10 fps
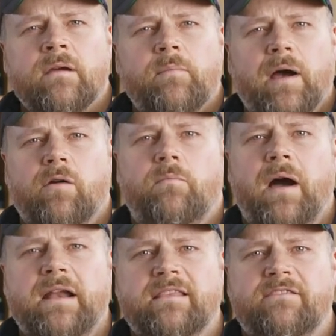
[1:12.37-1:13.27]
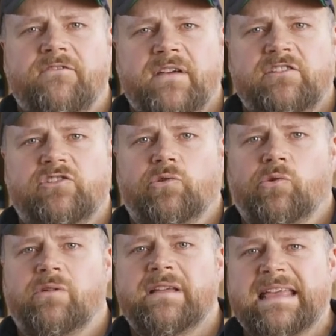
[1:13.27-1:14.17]
By combining the
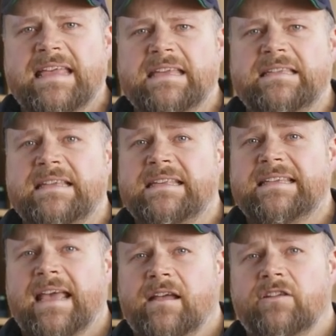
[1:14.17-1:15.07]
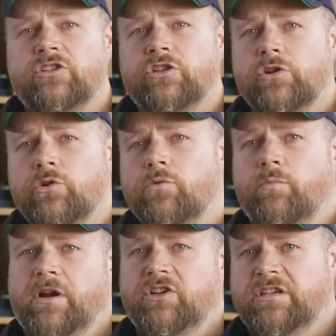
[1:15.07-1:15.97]
Festool EC-Tech 2
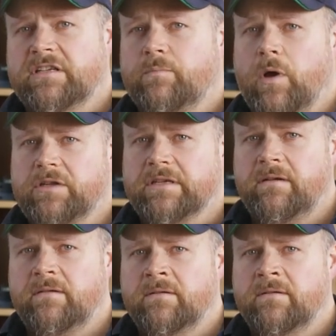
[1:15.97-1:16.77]
brushless motor